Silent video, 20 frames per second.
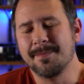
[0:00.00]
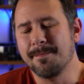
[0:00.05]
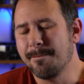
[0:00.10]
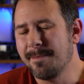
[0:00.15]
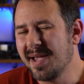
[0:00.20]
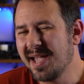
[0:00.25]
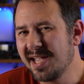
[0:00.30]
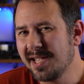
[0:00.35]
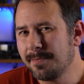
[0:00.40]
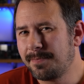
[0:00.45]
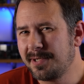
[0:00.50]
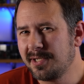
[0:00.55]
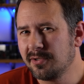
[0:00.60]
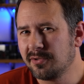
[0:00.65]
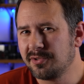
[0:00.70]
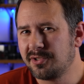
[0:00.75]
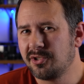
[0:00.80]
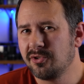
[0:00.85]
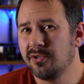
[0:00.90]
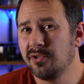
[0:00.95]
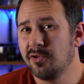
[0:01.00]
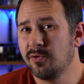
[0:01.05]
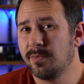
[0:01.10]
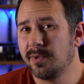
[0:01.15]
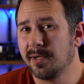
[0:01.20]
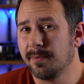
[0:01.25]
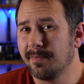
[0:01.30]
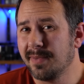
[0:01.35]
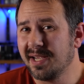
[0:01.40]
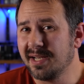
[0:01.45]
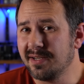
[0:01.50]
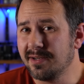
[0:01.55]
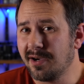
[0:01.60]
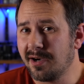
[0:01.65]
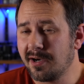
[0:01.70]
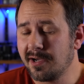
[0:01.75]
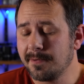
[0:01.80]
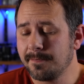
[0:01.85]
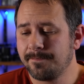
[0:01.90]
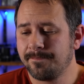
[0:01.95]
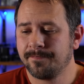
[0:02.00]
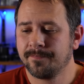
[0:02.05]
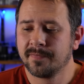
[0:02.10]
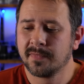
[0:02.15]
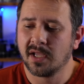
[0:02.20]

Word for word: it may appeal to you, but it may not.